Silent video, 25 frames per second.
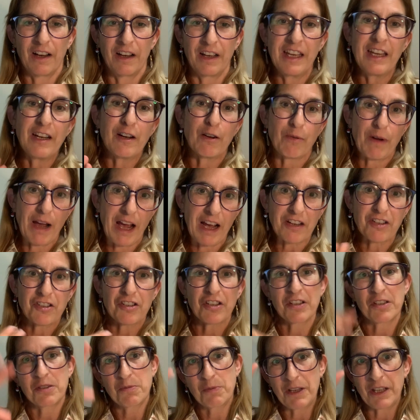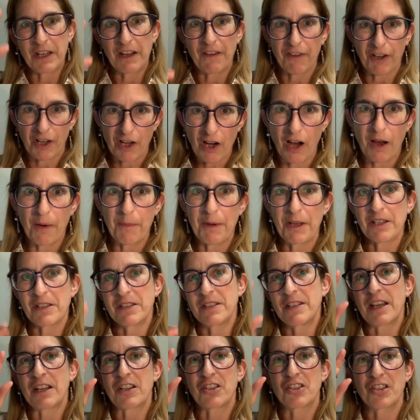interactions. We can have a comment
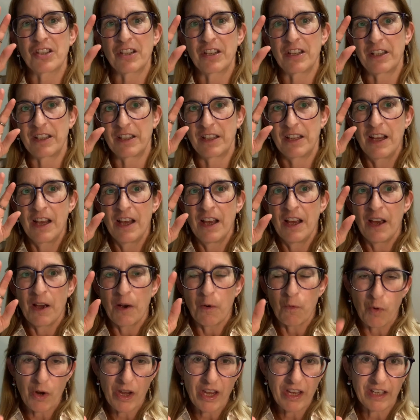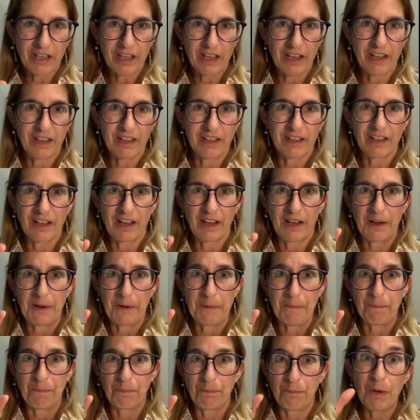section. We can
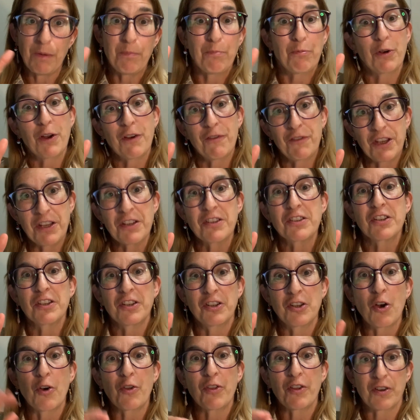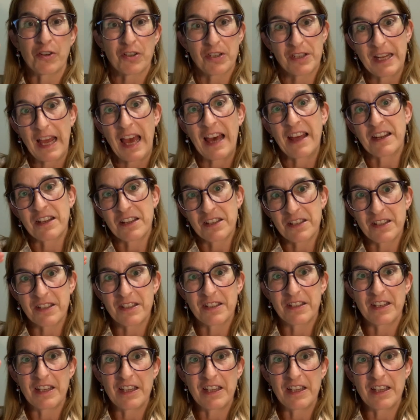be privy to know their status